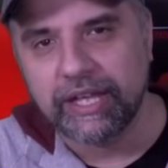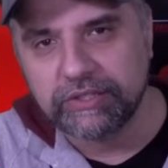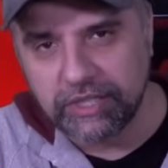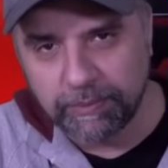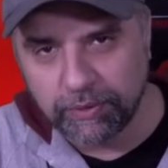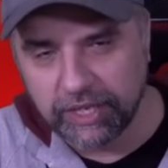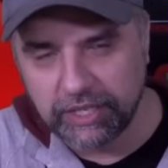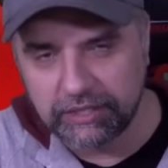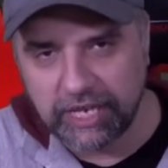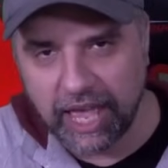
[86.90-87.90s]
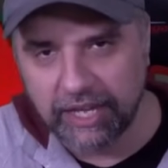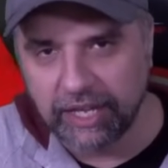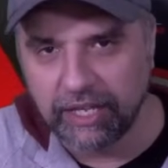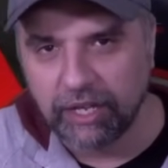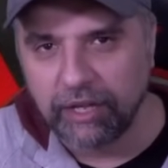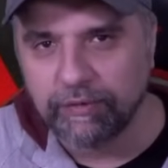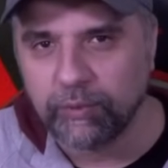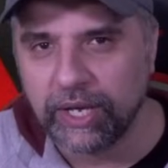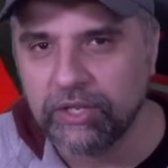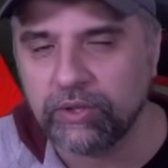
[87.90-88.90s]
a deeper understanding of the
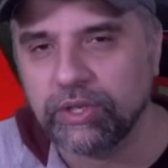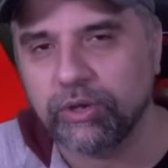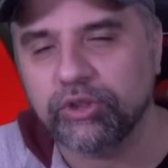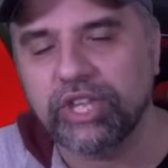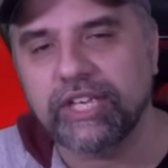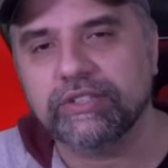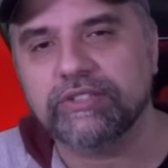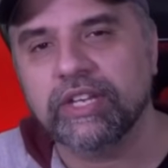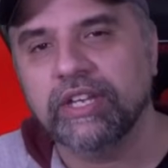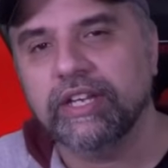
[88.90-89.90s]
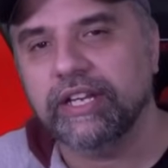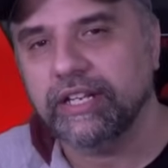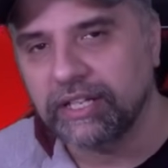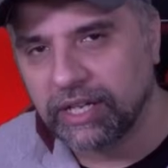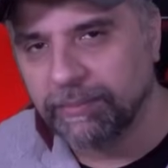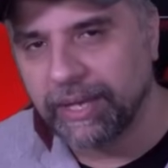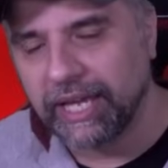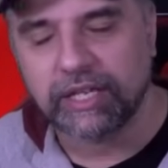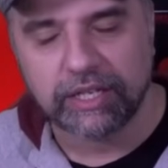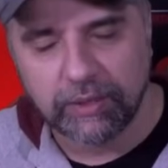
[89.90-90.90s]
way Nuno thinks. And then come
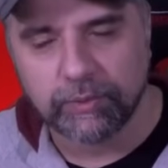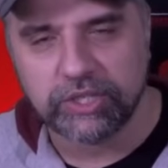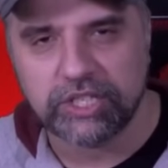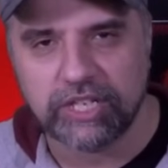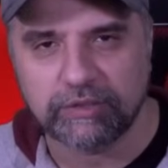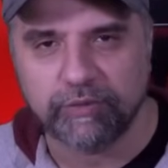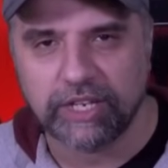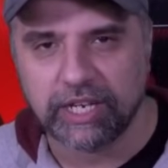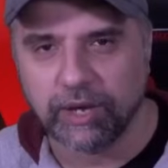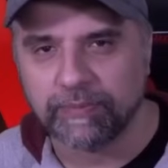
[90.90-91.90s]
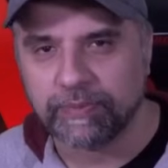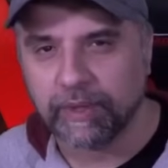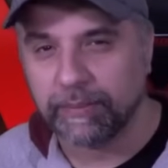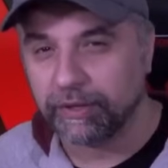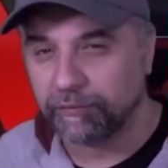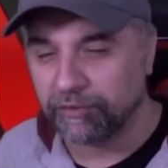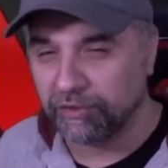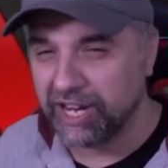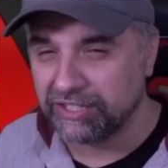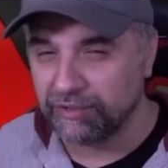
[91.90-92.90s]
back and watch this video. But for the
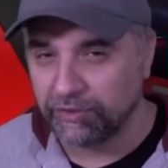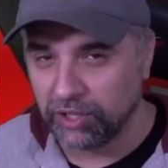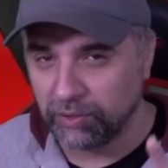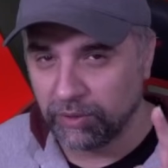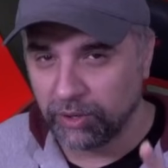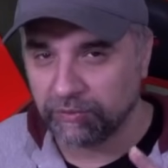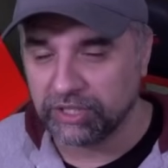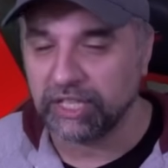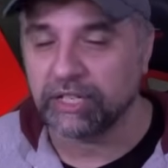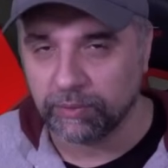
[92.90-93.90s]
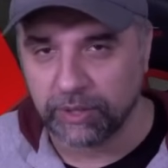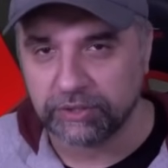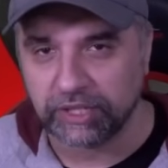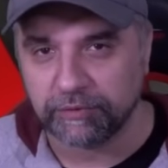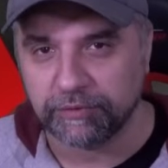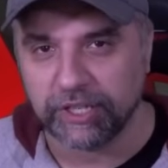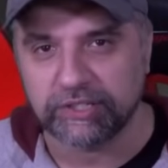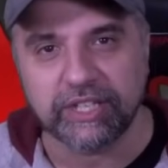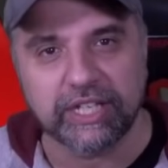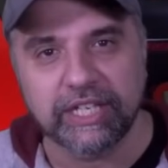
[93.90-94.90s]
rest of you who've seen it, well done
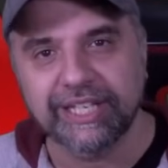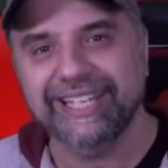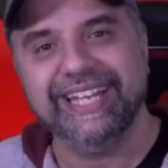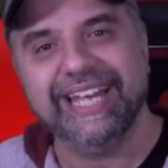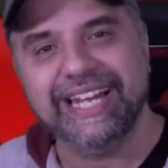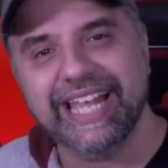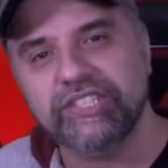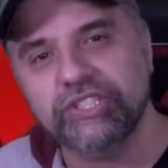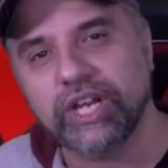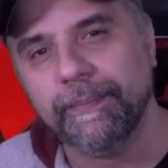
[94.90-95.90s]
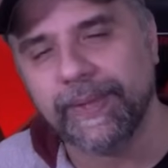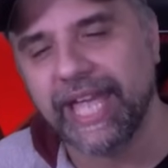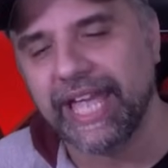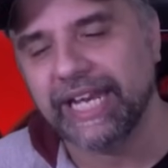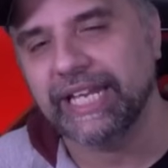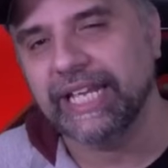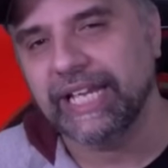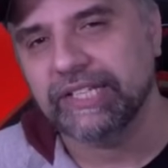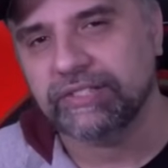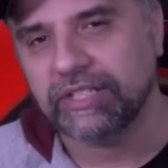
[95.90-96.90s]
firstly. And let's jump in
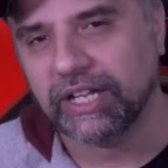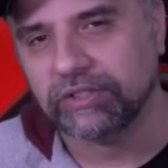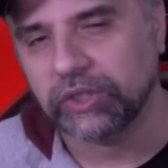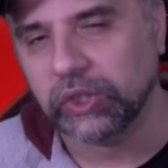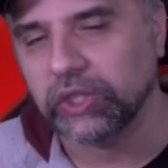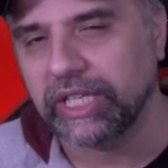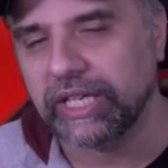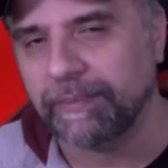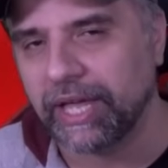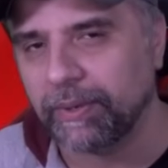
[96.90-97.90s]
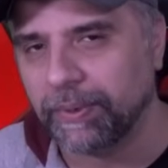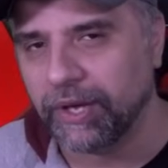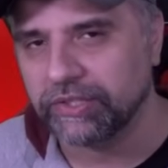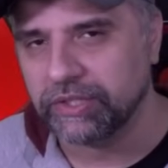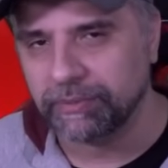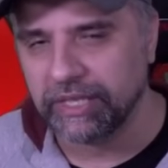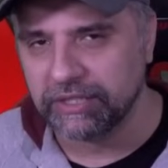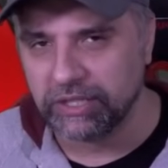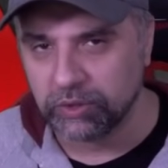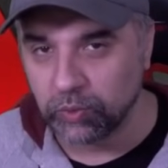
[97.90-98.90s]
and start talking about the
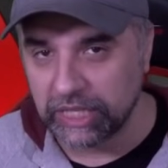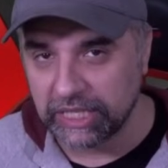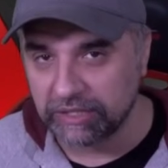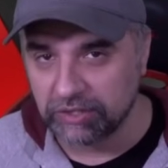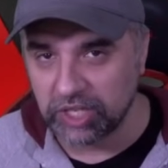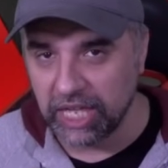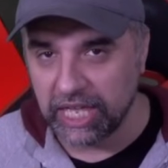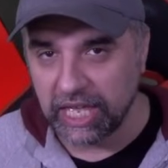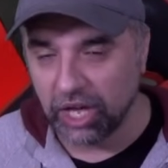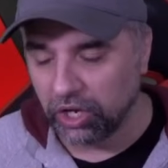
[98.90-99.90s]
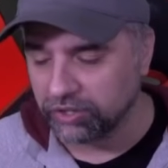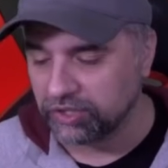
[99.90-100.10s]
possibilities we could see on